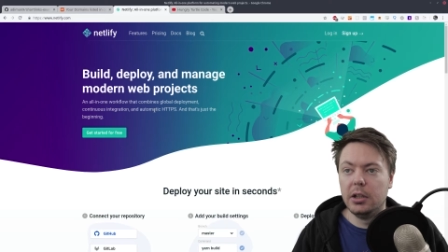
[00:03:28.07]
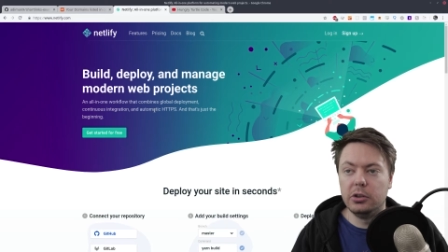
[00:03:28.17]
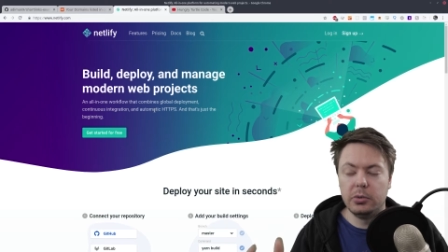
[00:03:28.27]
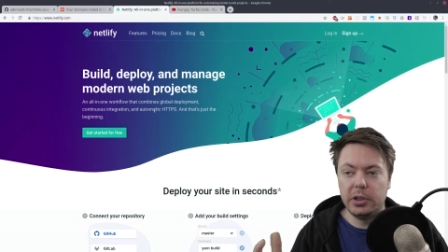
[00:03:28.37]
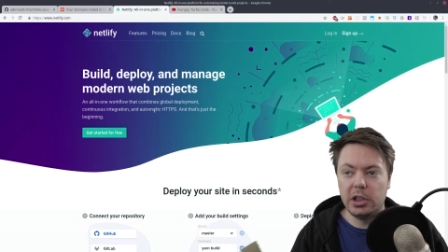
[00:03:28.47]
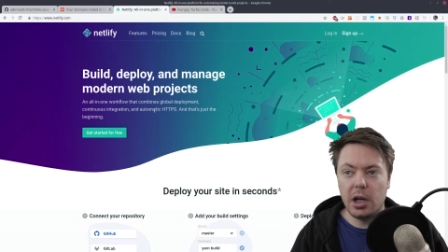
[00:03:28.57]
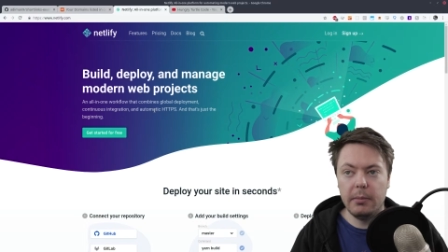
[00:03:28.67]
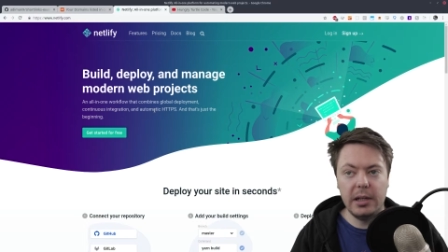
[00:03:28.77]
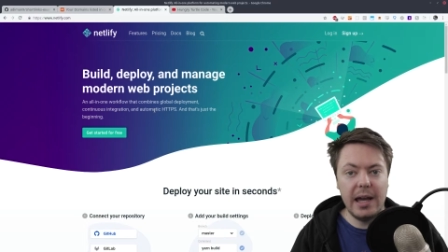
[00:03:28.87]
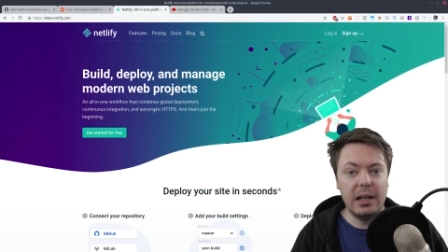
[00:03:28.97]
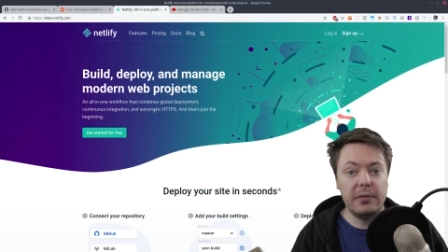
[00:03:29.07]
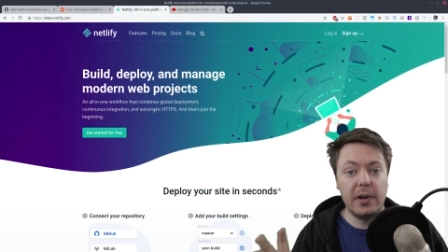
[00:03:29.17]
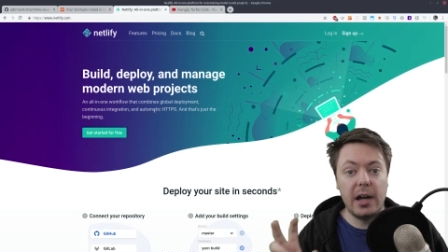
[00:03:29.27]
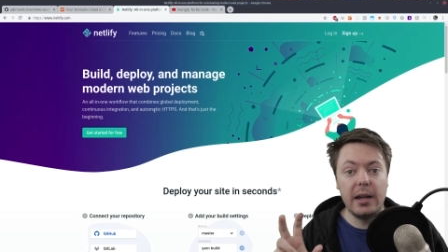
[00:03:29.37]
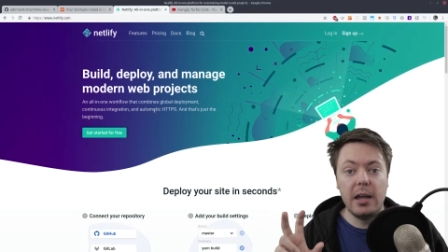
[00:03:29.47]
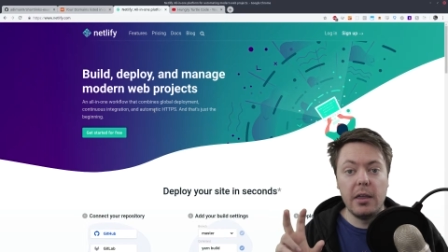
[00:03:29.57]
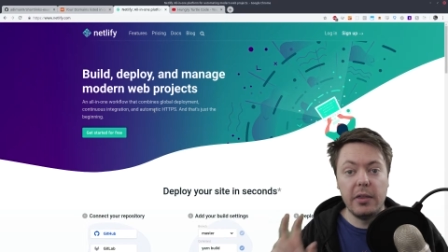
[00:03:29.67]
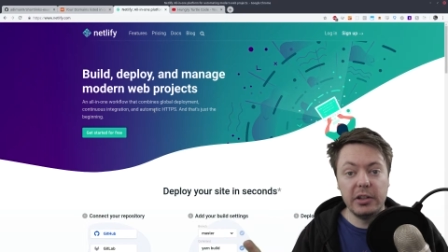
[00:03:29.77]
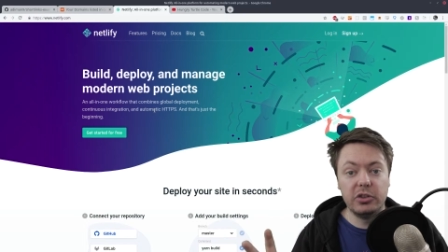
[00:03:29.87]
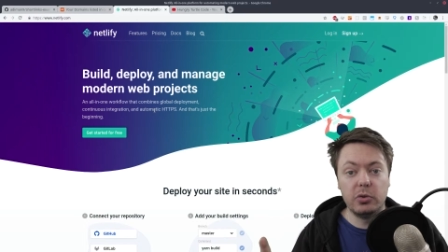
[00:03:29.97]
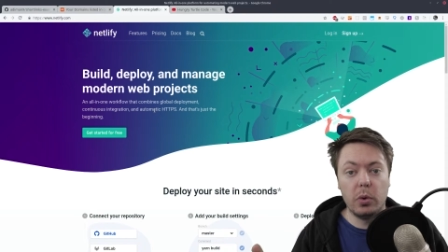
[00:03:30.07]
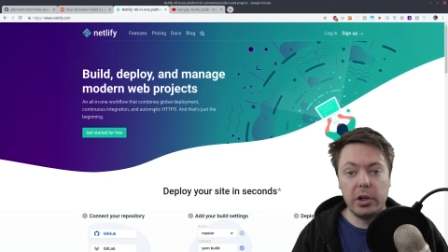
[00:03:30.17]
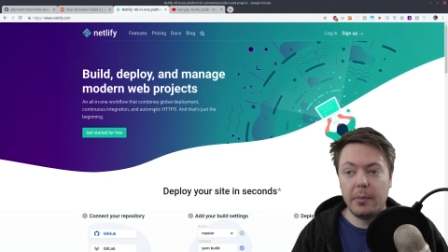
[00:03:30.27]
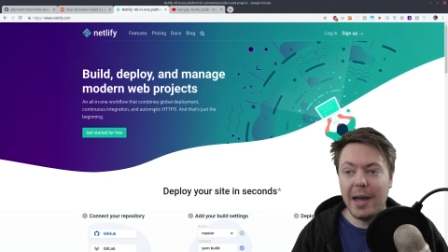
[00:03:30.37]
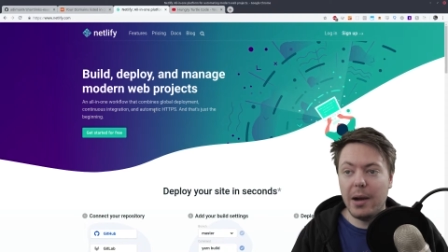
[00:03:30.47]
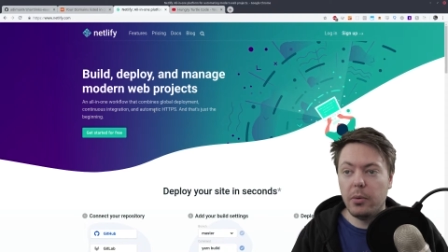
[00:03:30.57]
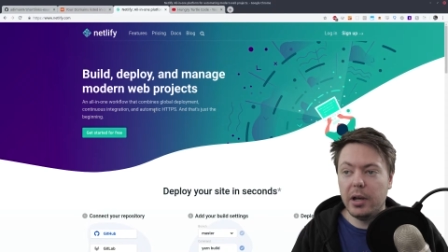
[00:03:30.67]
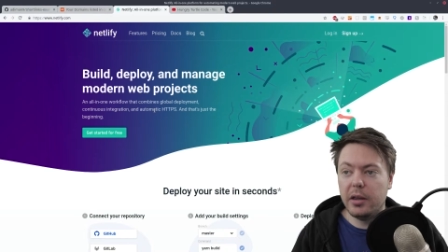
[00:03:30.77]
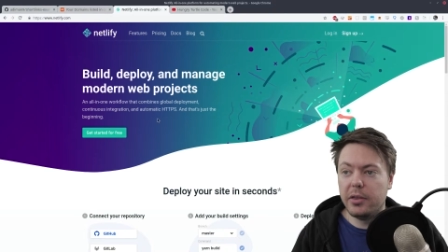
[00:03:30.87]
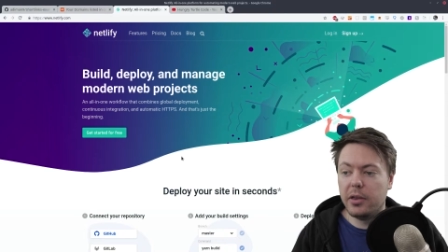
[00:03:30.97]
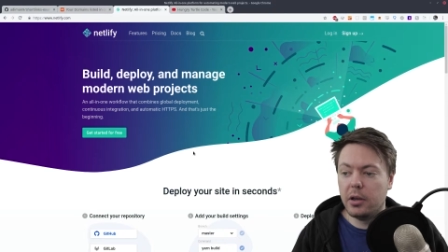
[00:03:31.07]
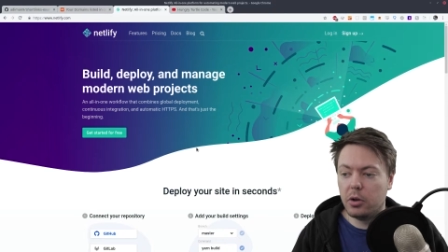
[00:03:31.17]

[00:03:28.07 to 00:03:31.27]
So when you come to Netlify, this is what you're met with.